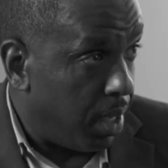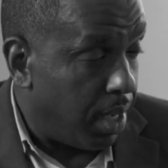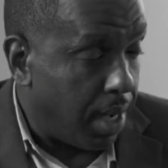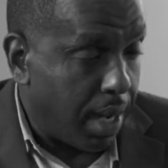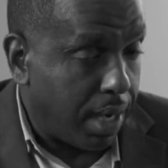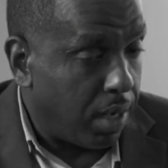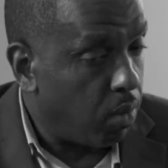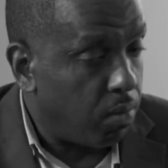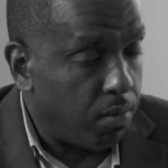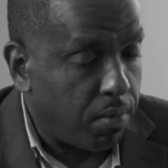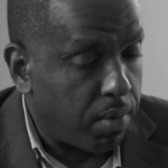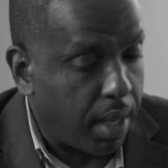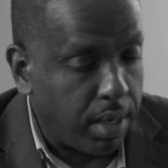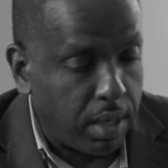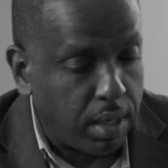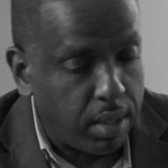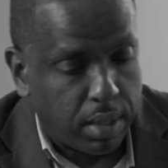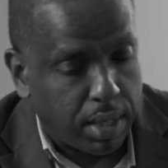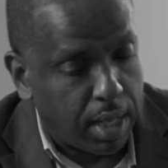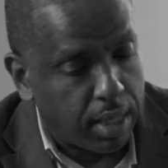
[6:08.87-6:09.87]

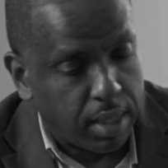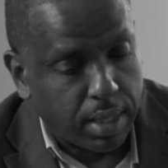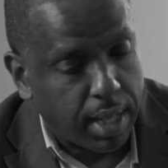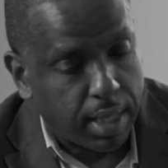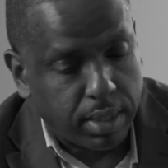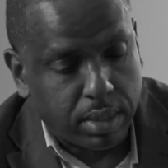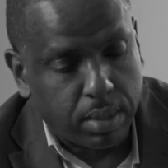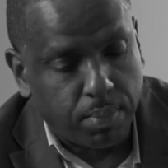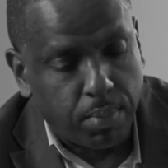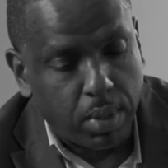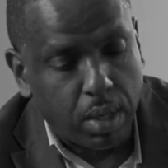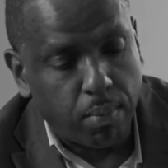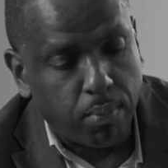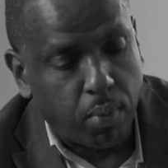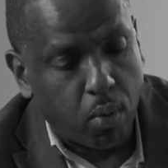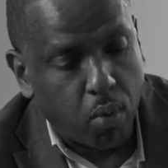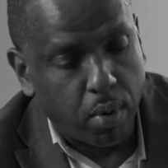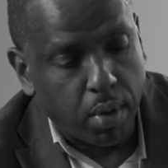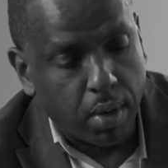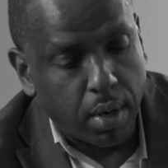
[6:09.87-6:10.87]
And that's been
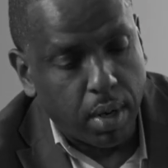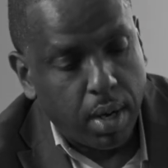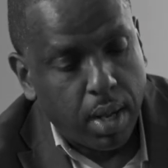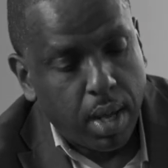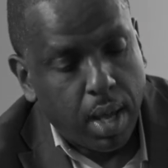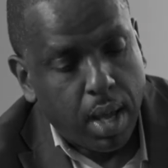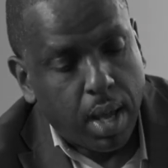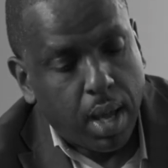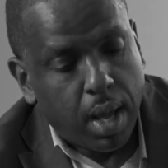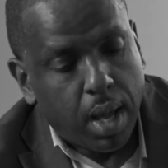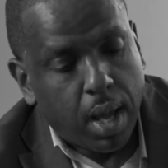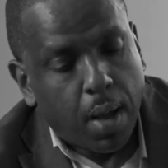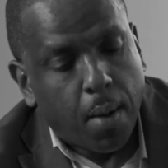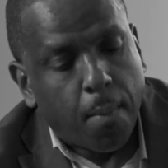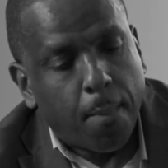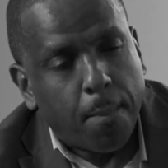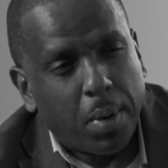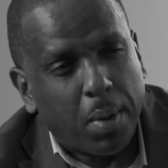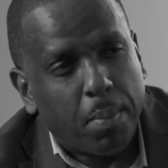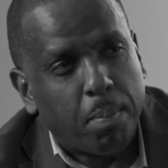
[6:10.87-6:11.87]
important.
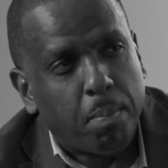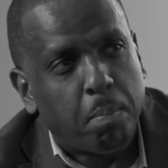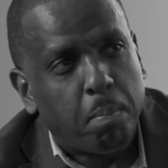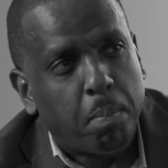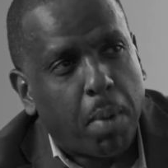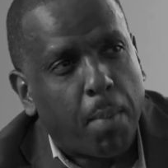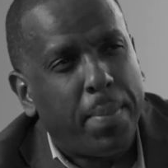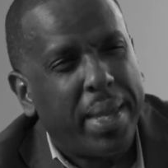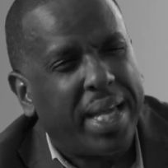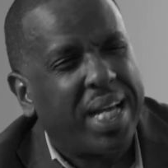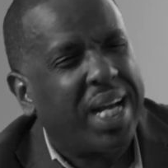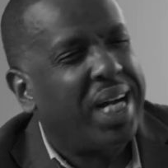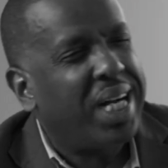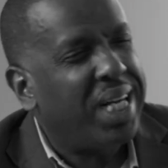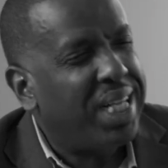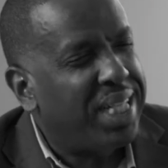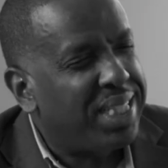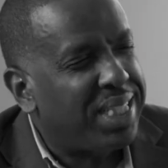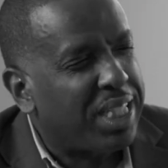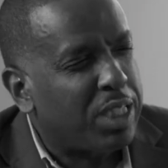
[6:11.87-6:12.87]
But
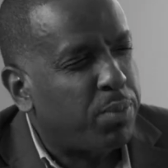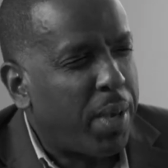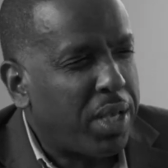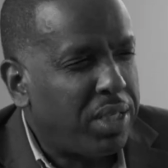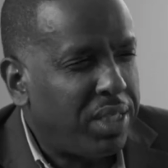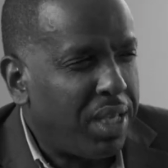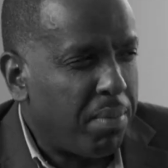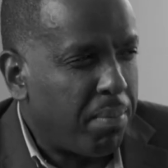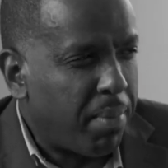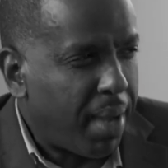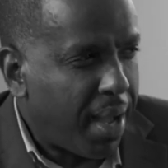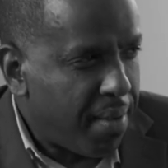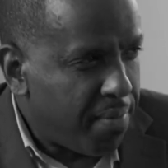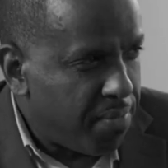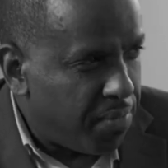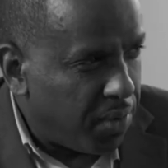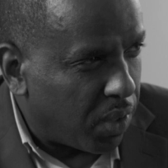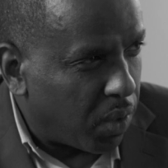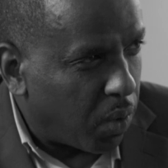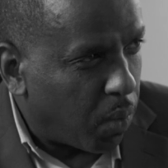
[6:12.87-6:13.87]
because, especially in my
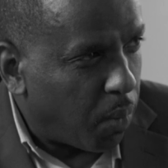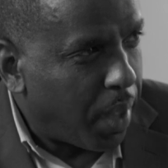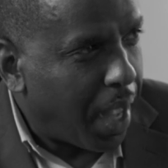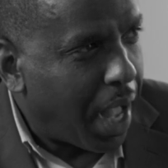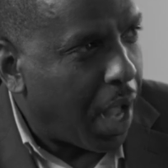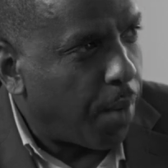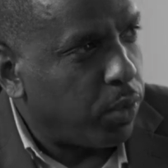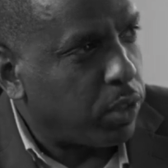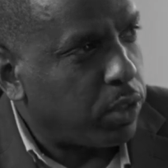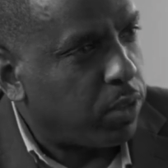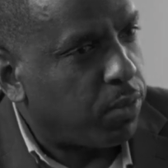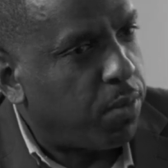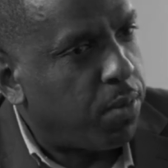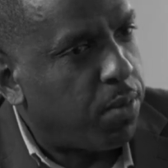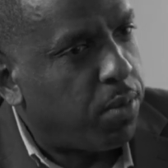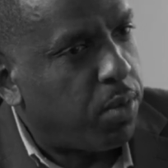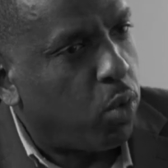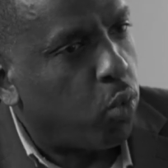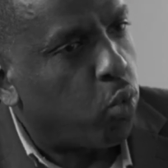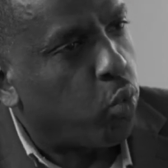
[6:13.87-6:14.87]
field, I was
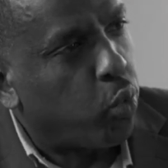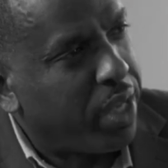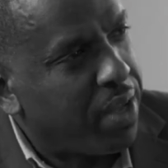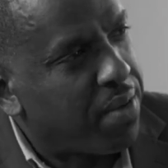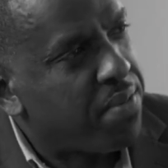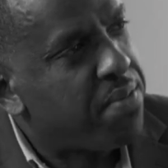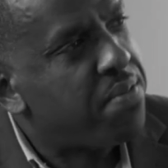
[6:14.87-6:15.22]
really